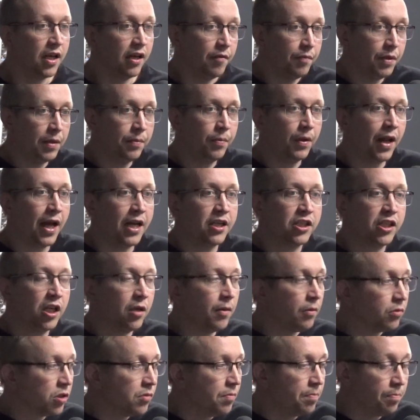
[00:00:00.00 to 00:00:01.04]
People ask you
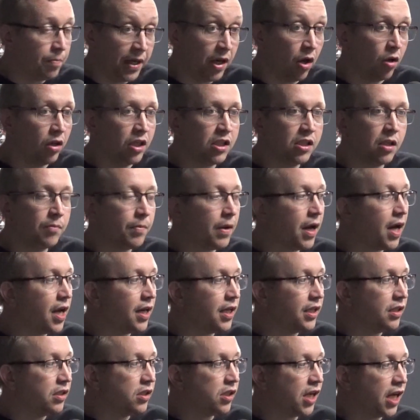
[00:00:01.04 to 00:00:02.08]
about them, be honest about
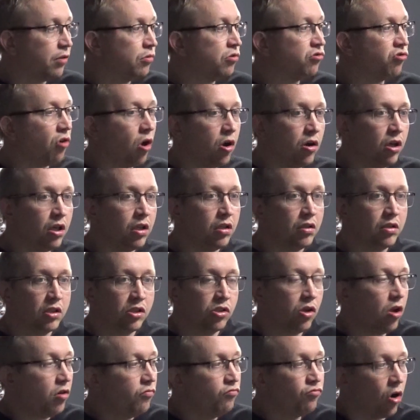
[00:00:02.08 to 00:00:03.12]
it and say I was wrong. It's
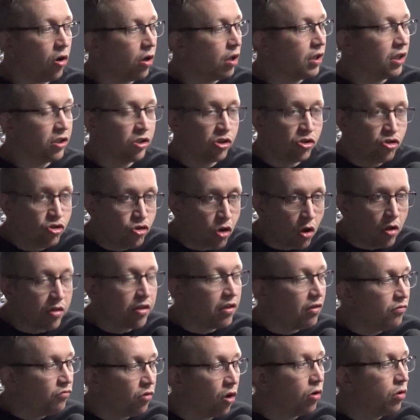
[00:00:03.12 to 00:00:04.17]
nothing wrong. There's
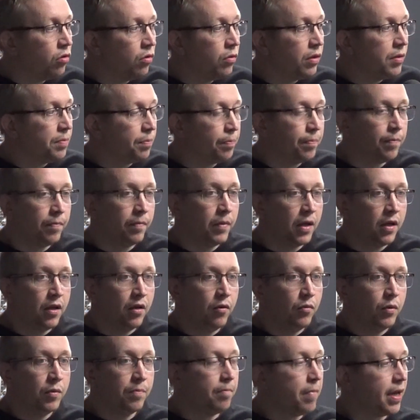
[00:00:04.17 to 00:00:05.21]
nothing wrong
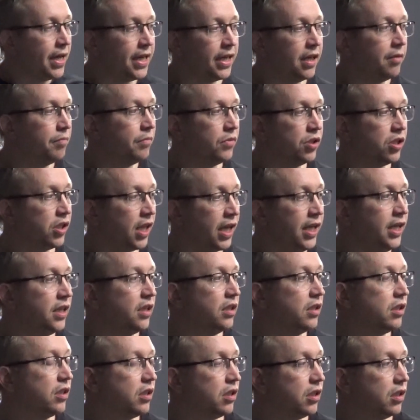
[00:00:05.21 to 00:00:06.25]
with making
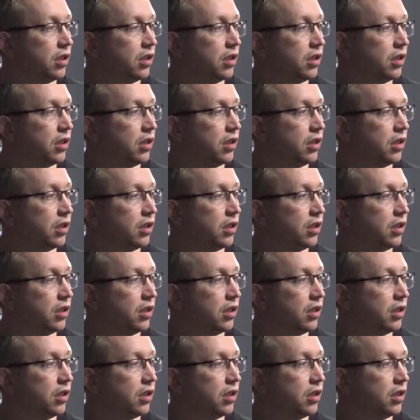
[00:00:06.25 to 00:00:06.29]
mistakes.